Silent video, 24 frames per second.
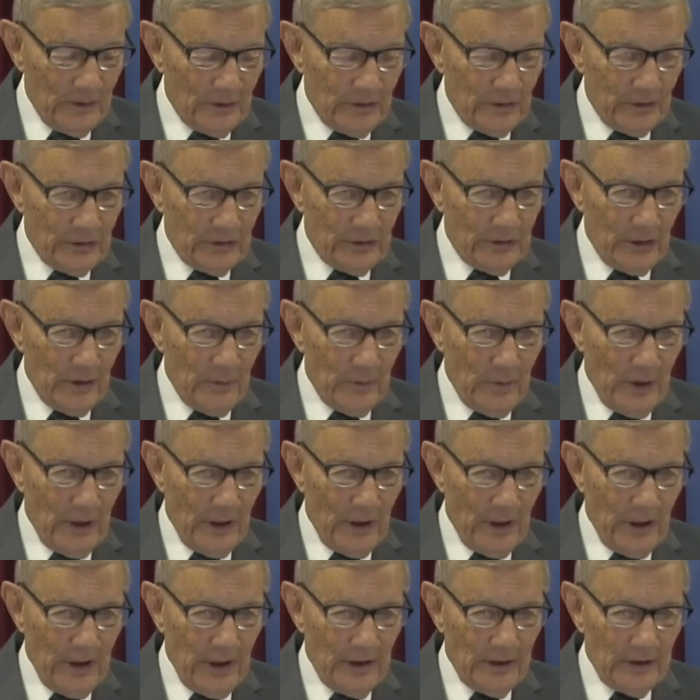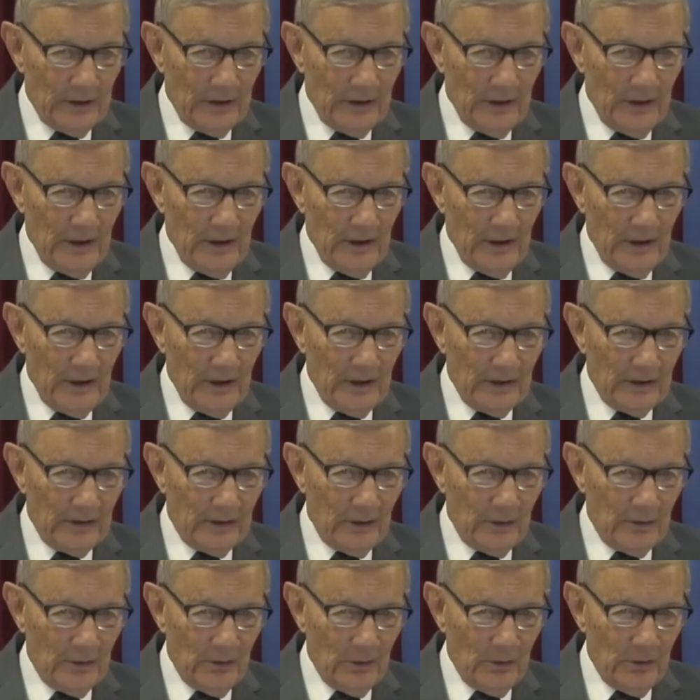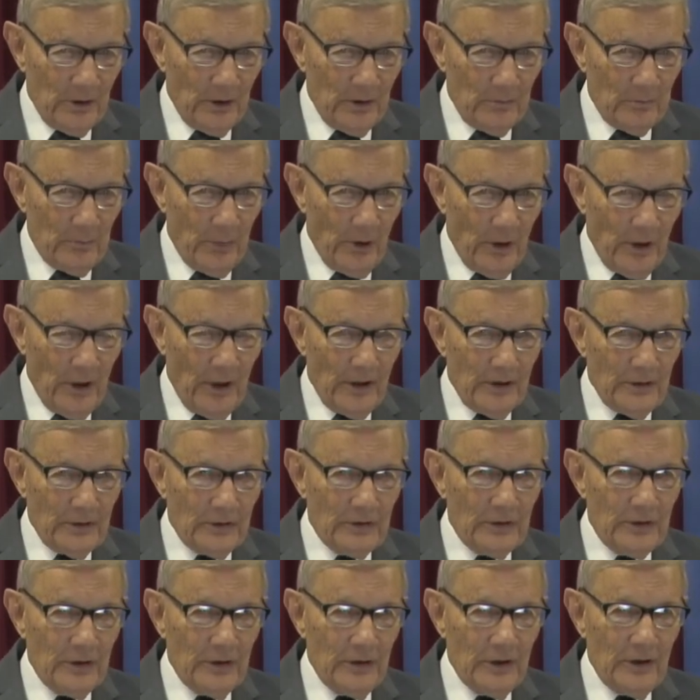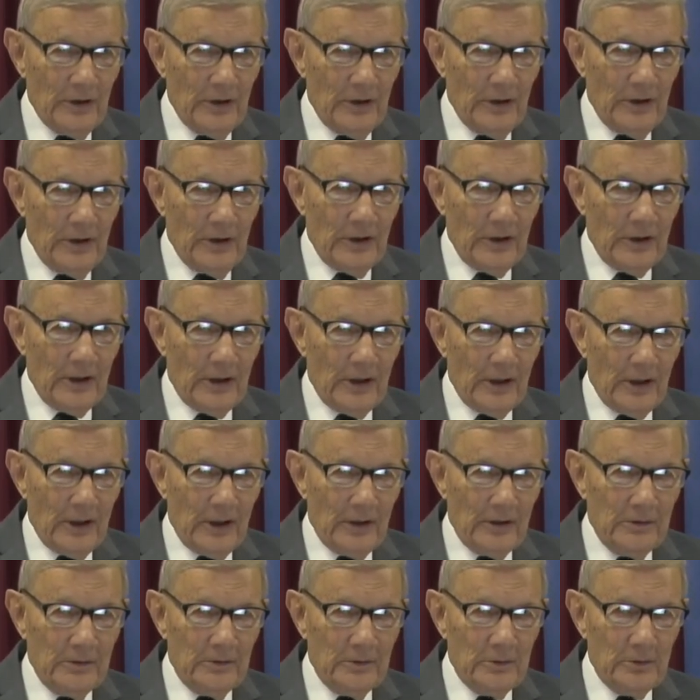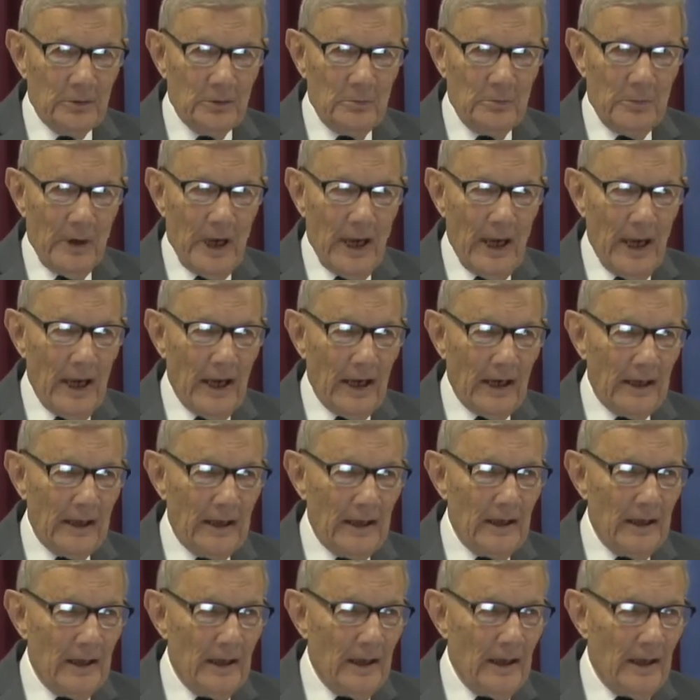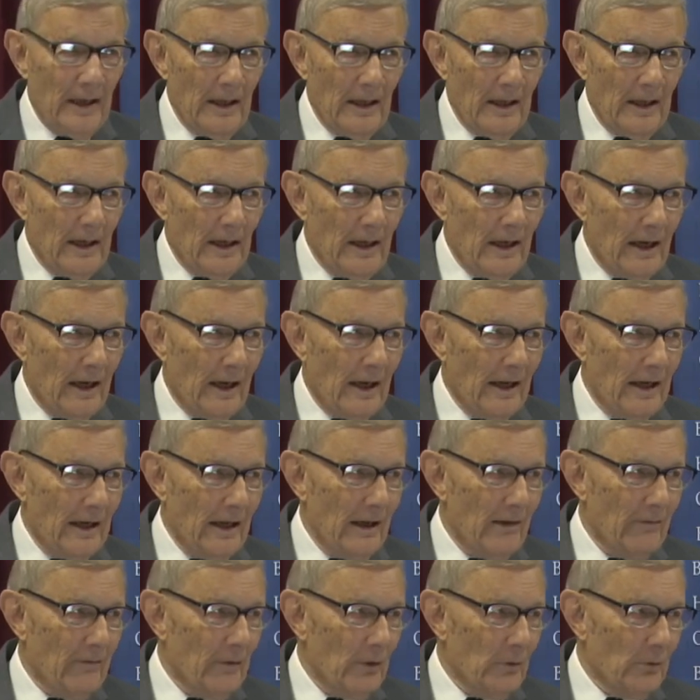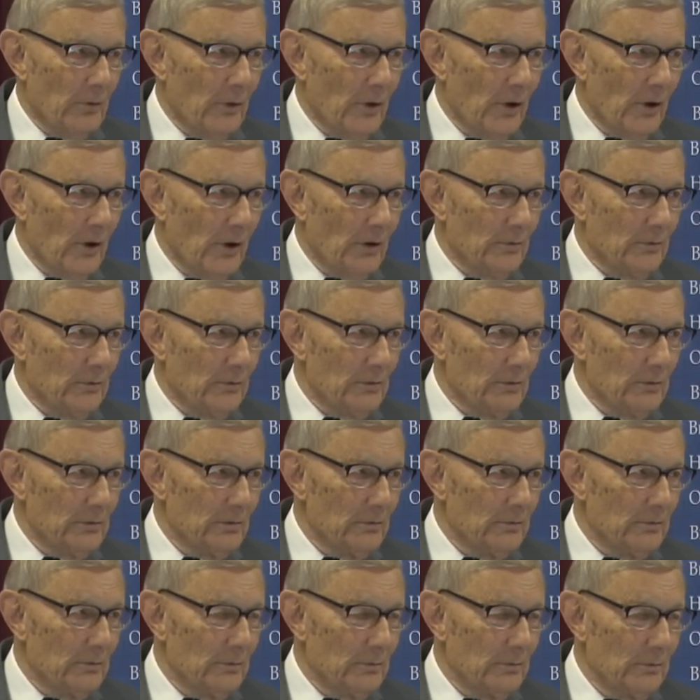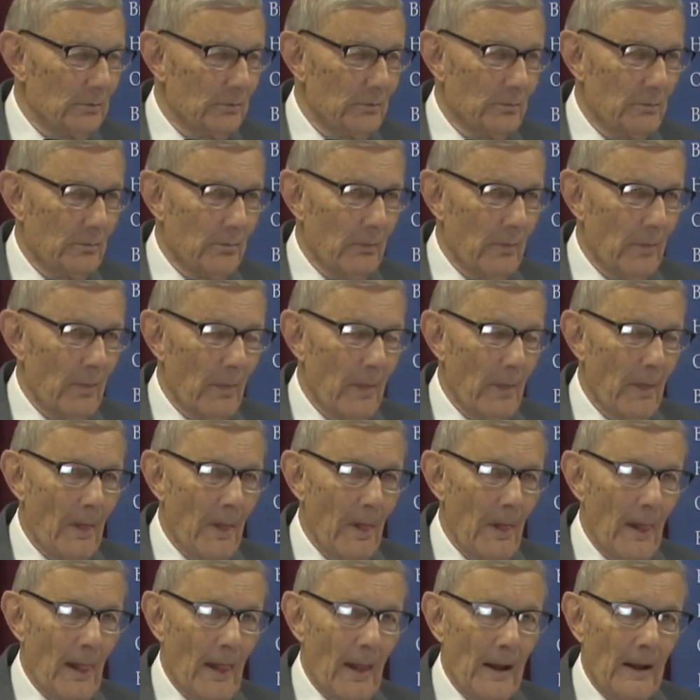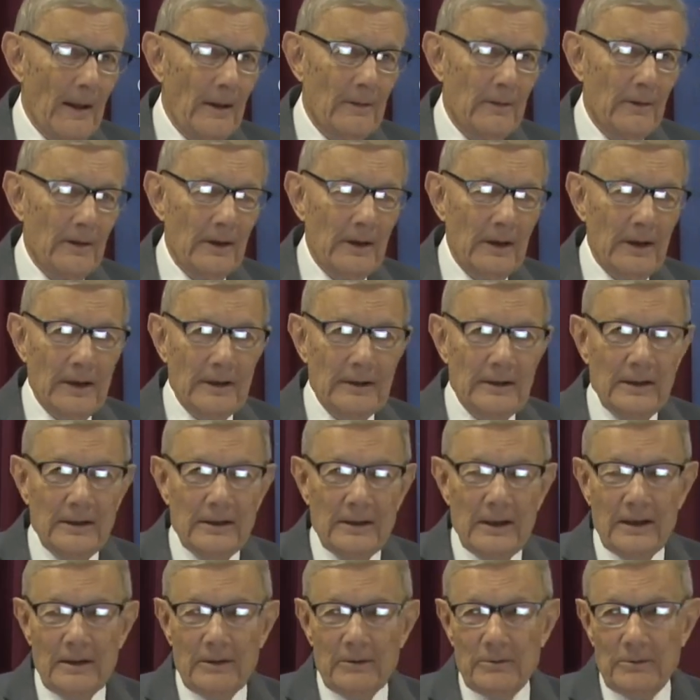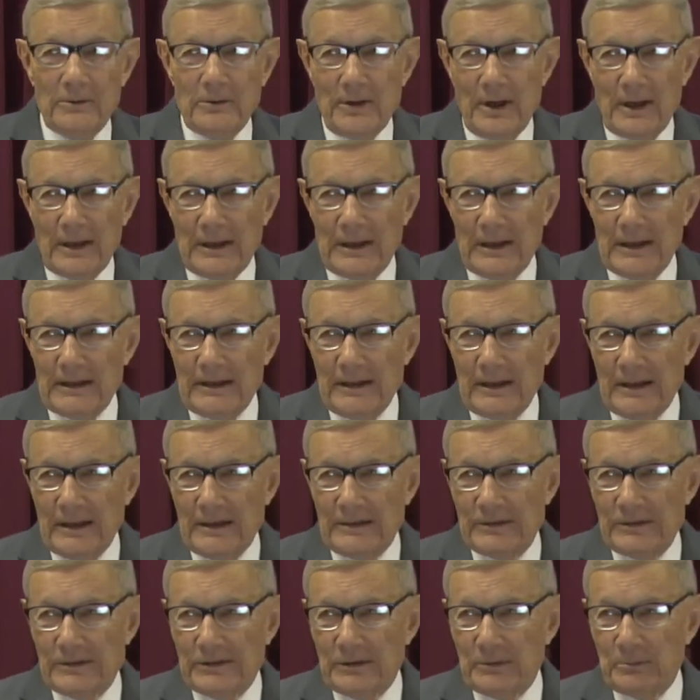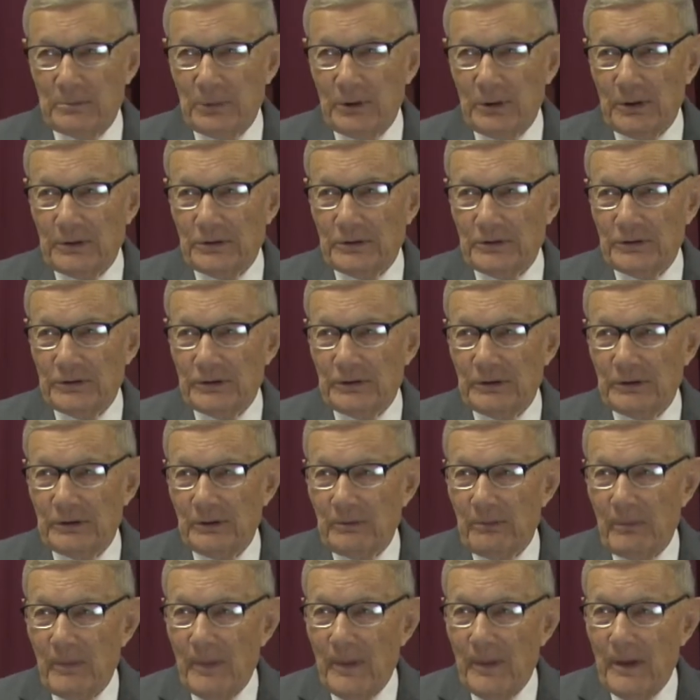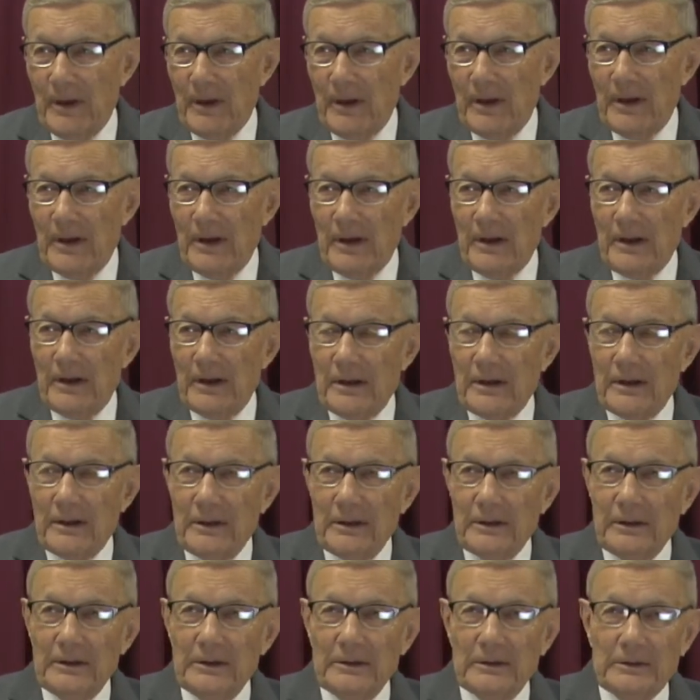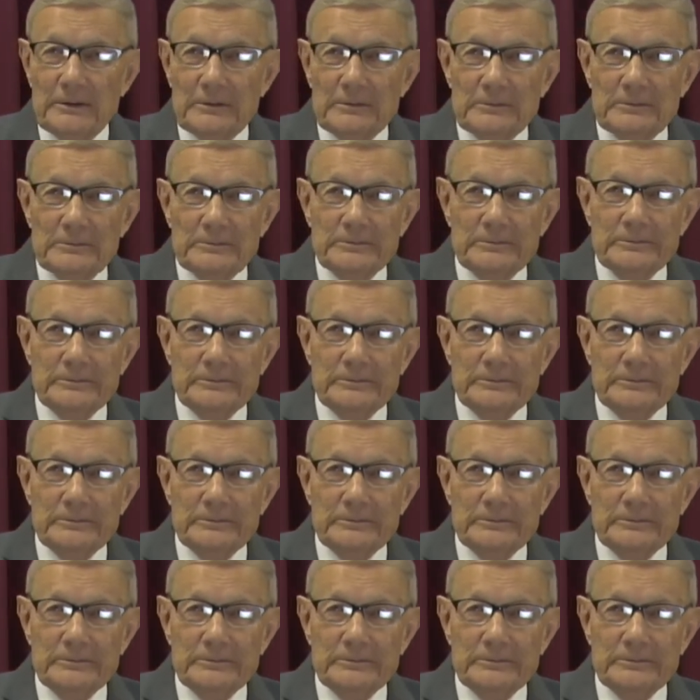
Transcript: visit somebody and at the door paused and drew back. I have the wrong room. I thought I did not recognize the person. Uh,